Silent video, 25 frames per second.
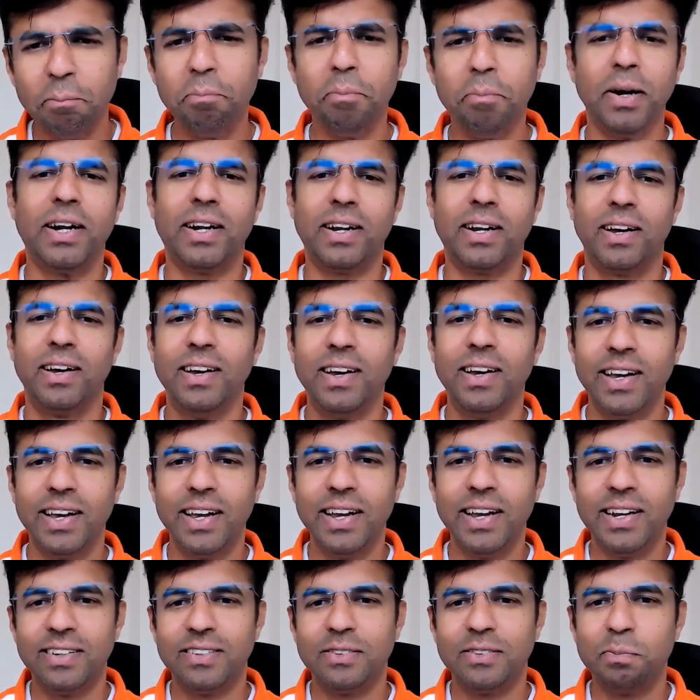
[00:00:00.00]
But
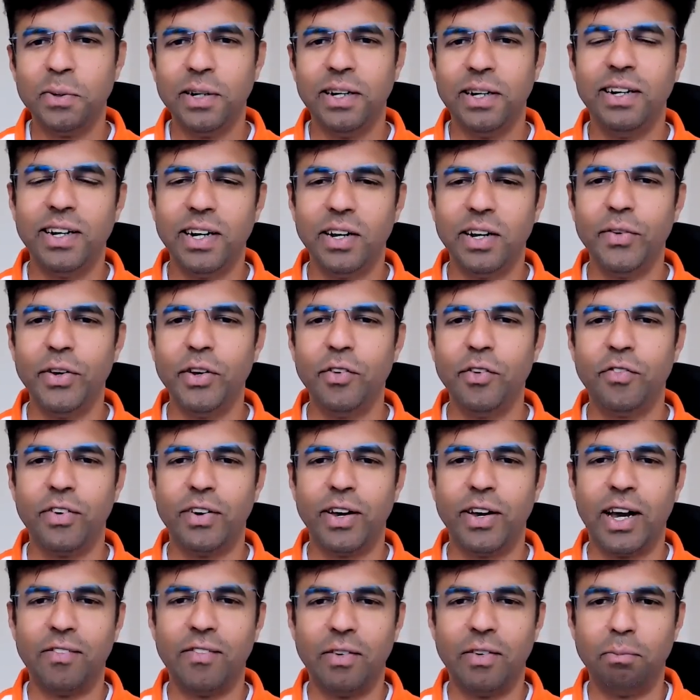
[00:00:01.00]
in a sprint review, if
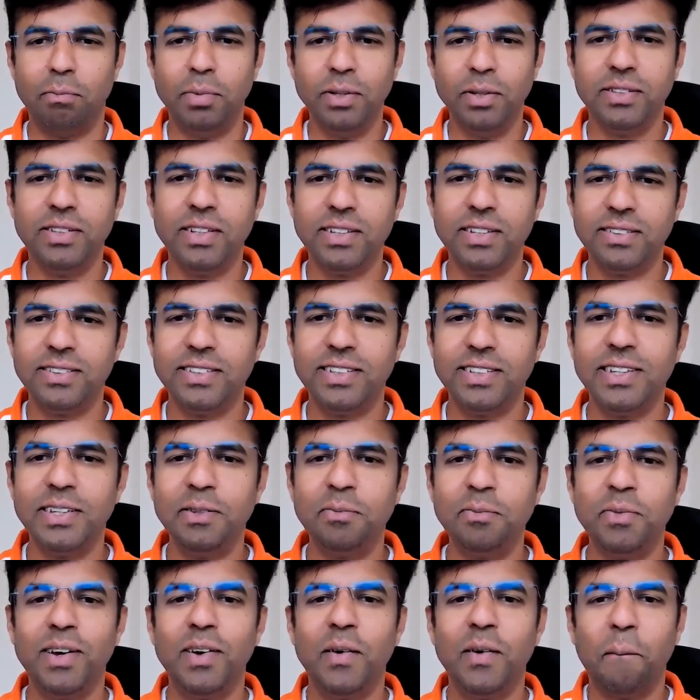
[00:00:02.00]
you have a business
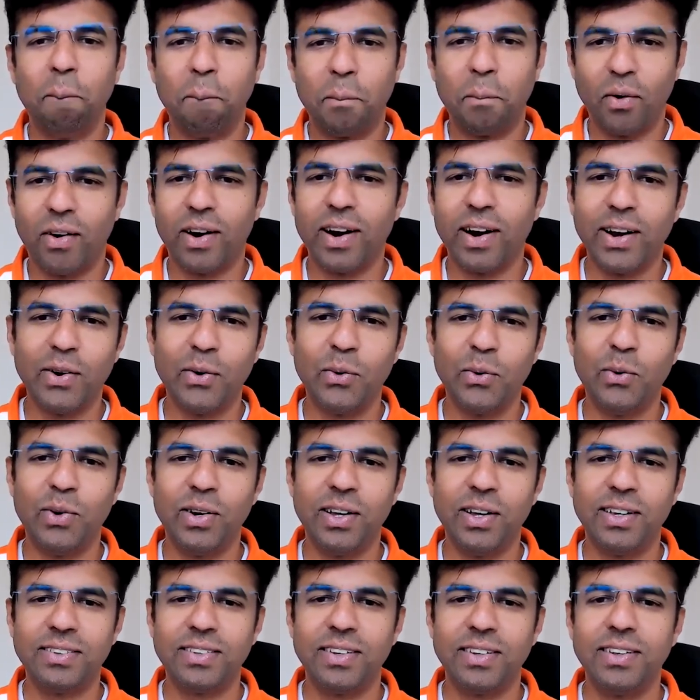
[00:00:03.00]
team, product
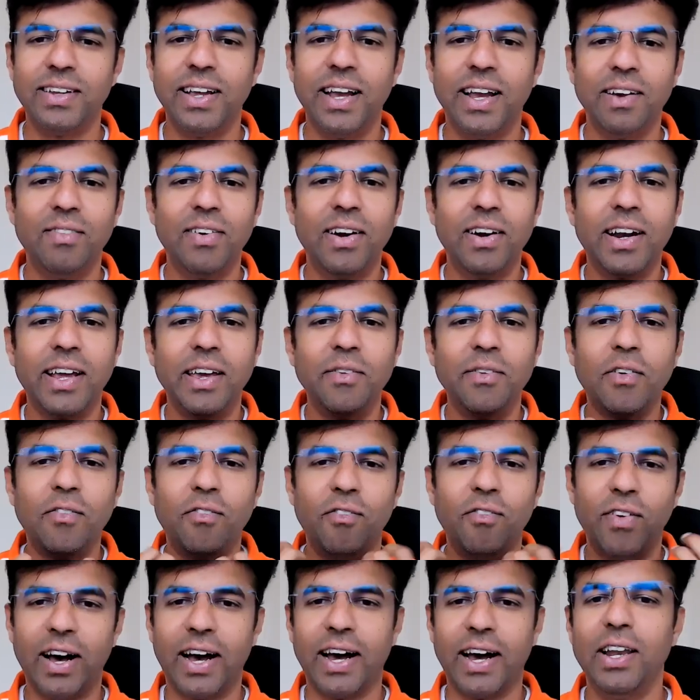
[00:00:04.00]
owners, they will give a
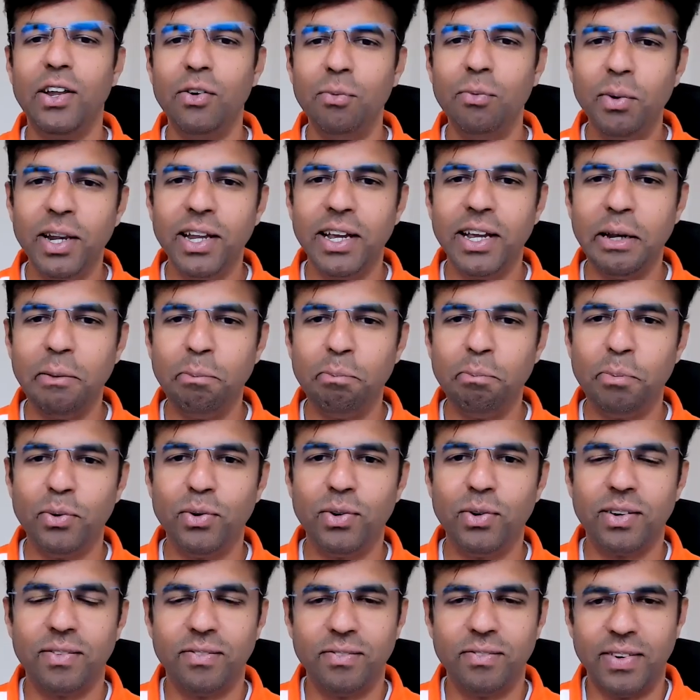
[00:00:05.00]
valuable
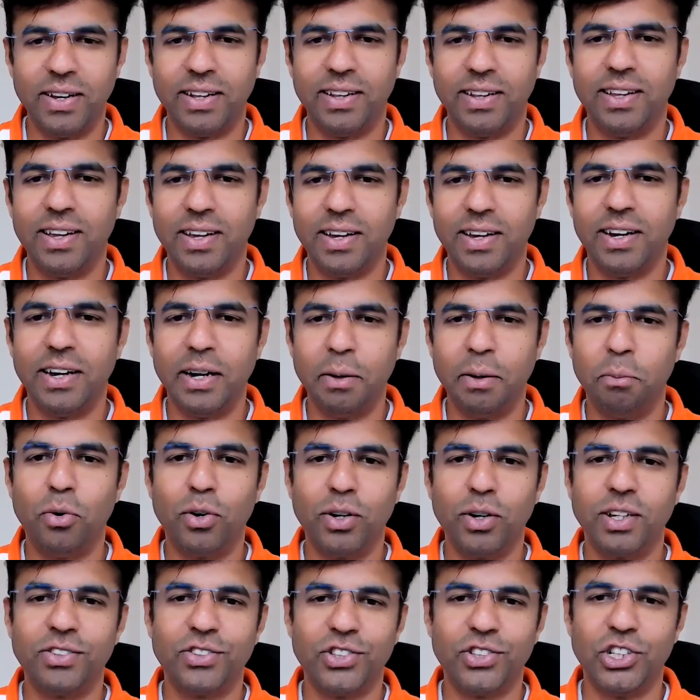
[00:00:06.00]
input when the
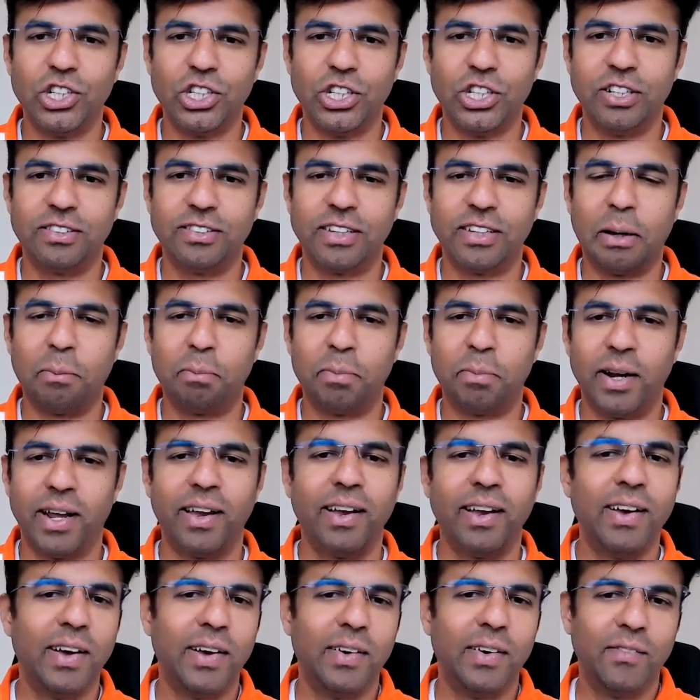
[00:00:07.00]
demonstration is
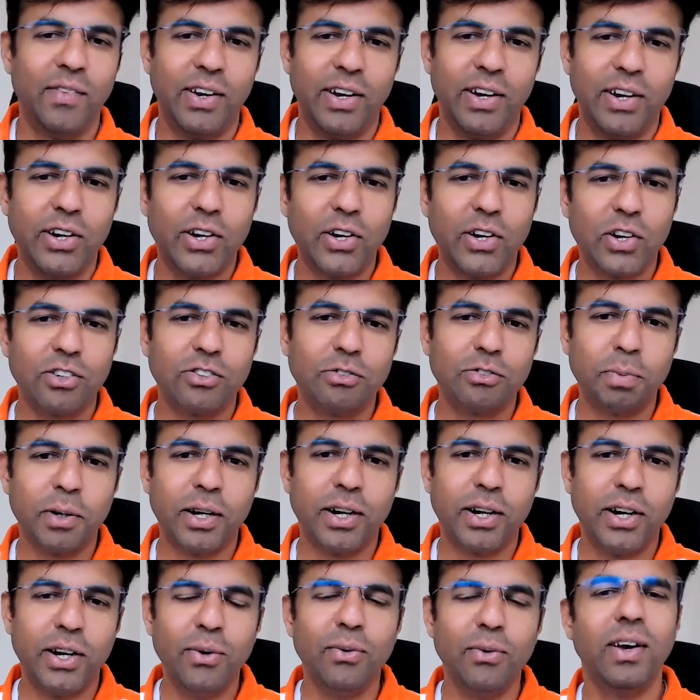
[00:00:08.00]
happening. When
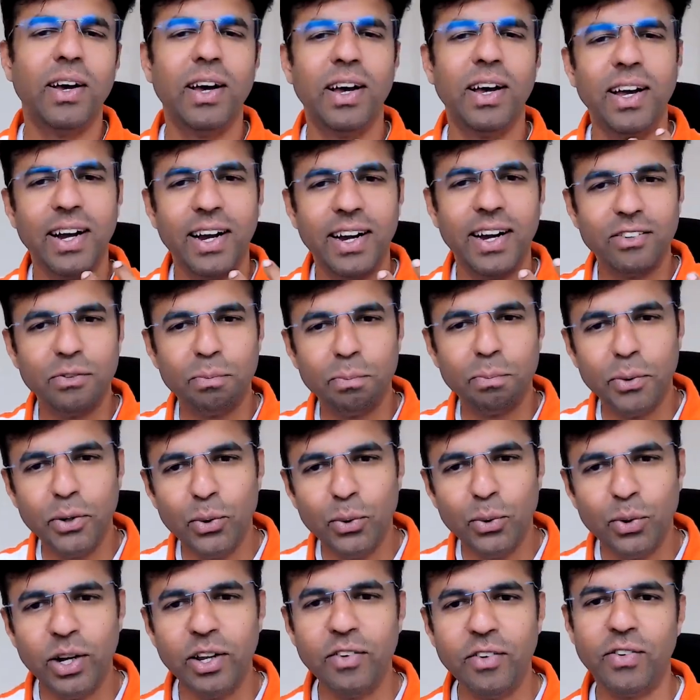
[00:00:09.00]
retrospective, it is
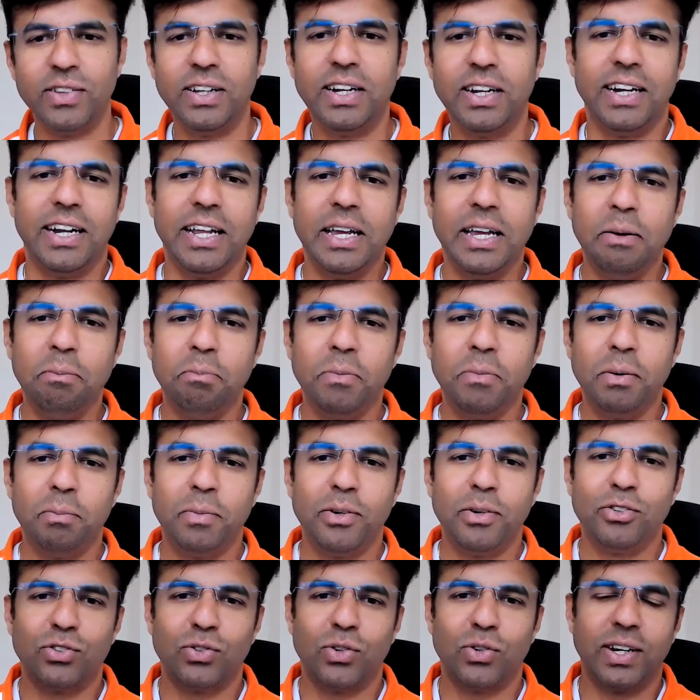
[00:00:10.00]
purely for the team
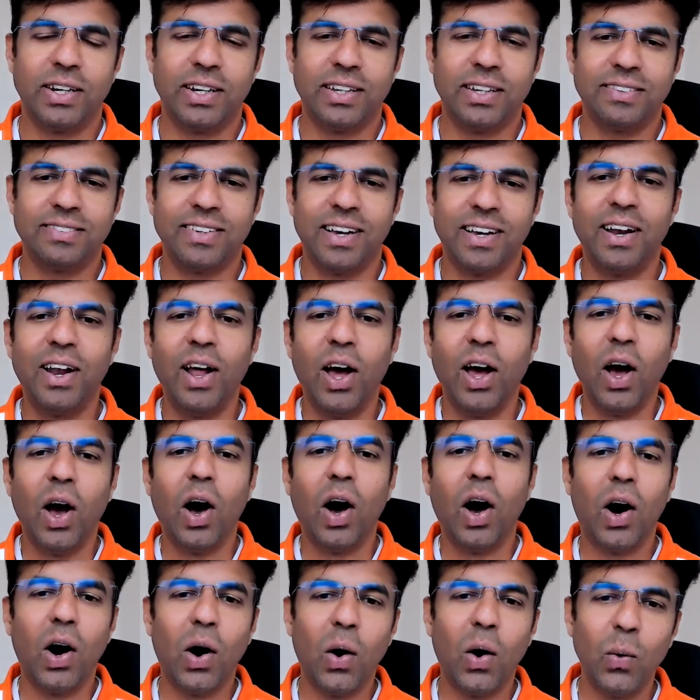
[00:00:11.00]
members to understand
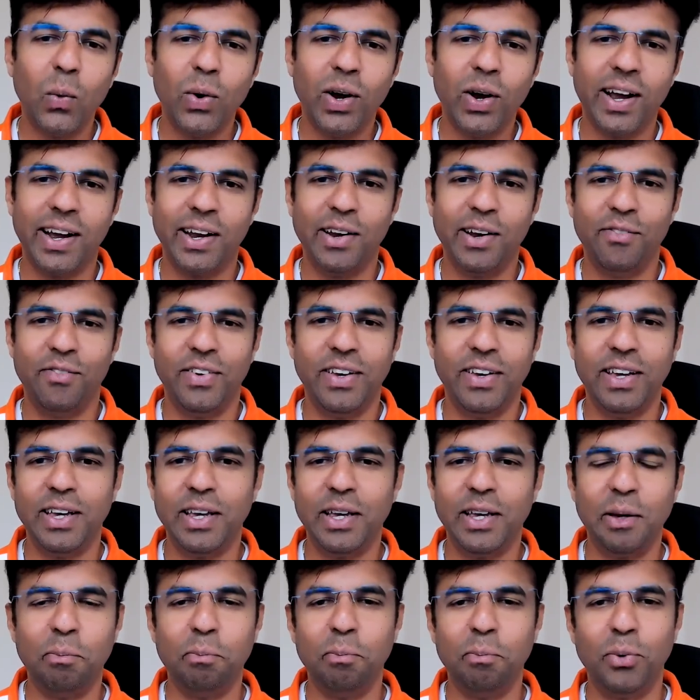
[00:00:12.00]
how can
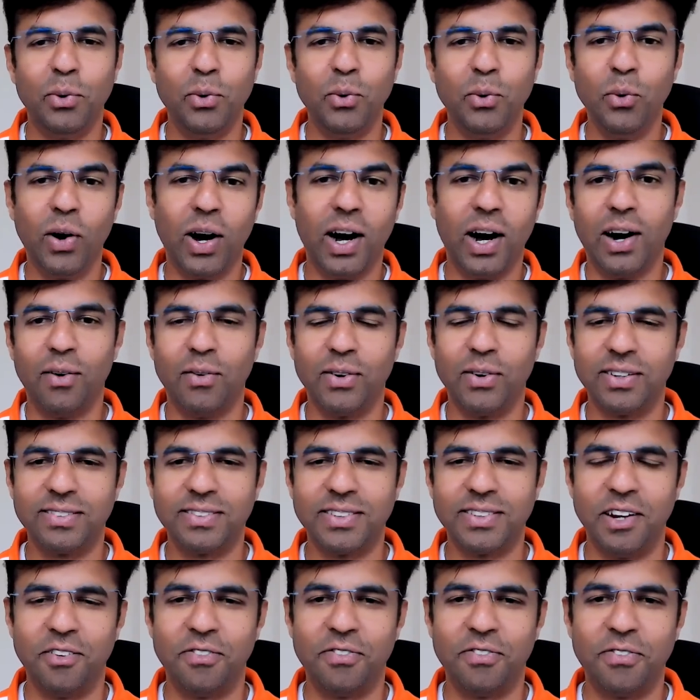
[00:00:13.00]
we improve
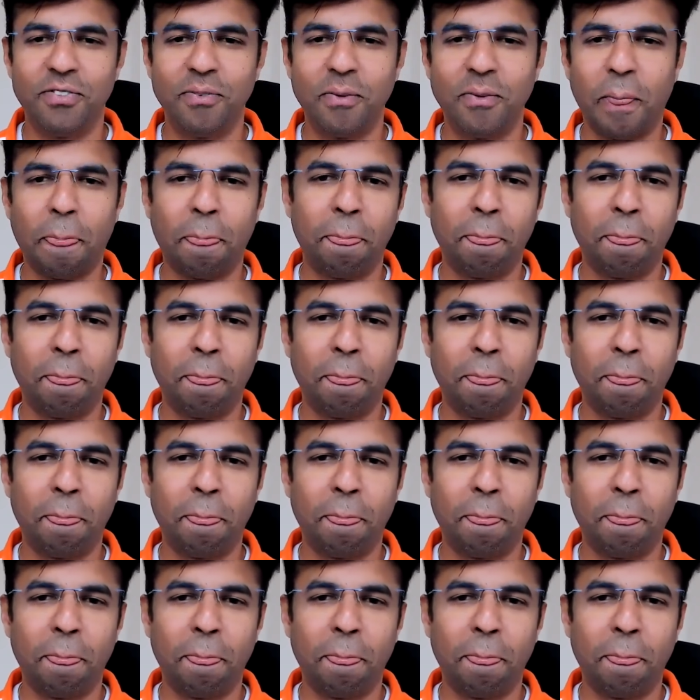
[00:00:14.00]
ourselves.